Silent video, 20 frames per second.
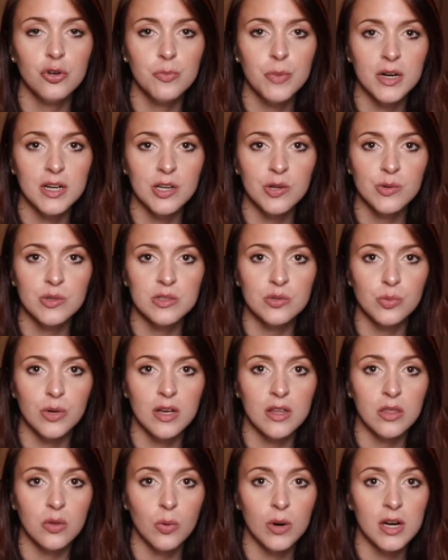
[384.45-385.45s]
who Buddy was
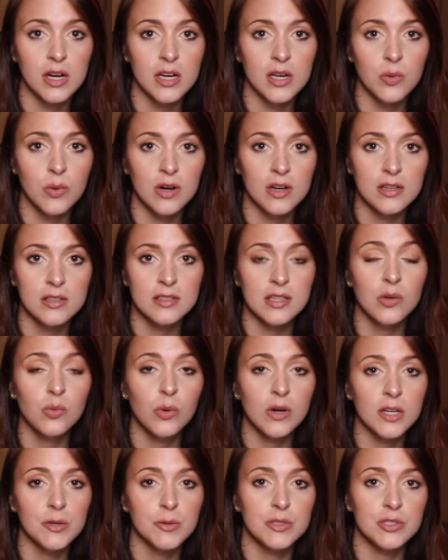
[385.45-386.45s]
with, where he was, and
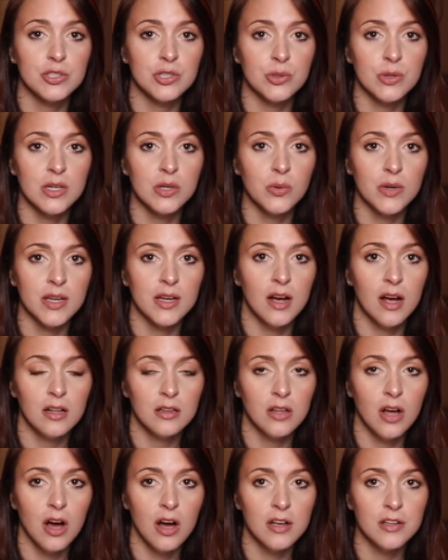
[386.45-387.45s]
what he was doing when he
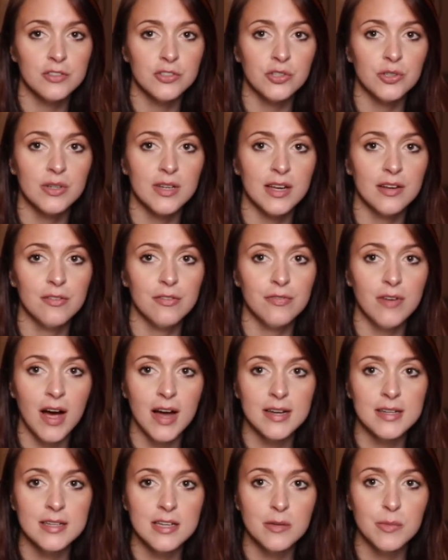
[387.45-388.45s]
got lost so you can
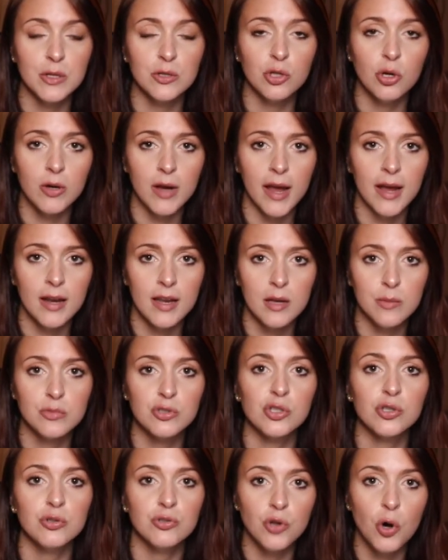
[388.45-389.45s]
find him and locate him
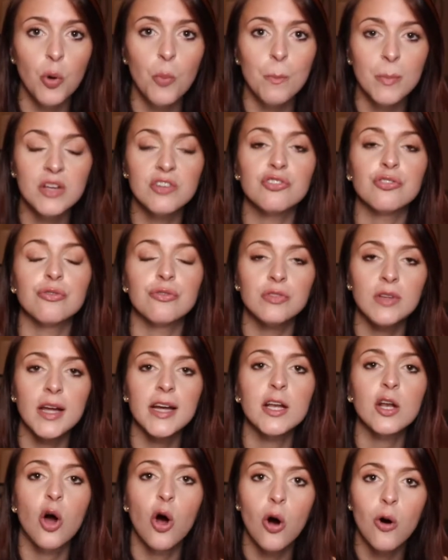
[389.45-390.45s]
so you don't miss your
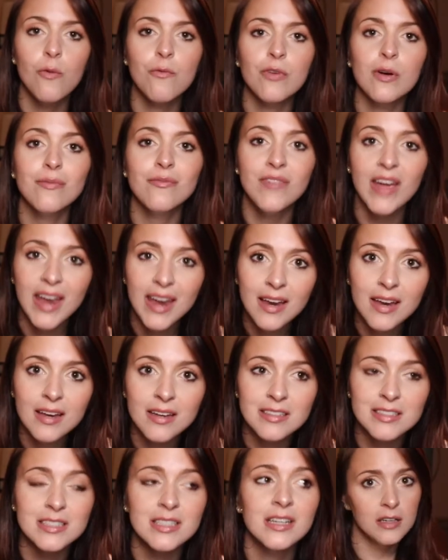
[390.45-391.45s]
flight home from
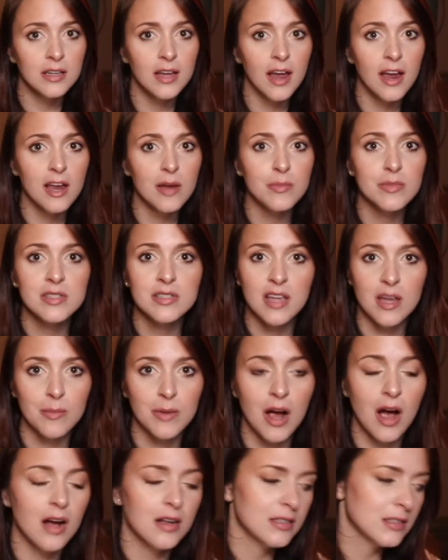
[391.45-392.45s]
Vegas. The game, same
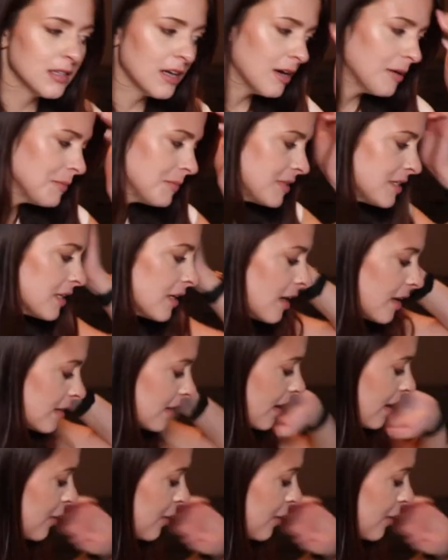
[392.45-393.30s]
concept. And